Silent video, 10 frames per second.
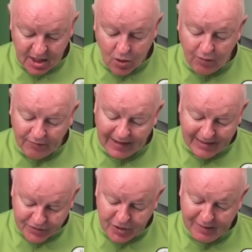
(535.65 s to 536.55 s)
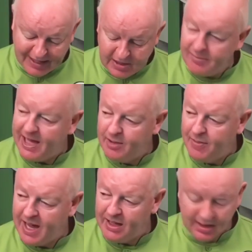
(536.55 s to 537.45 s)
corn flour to it to make a
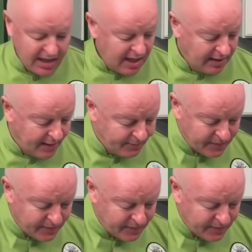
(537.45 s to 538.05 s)
paler color.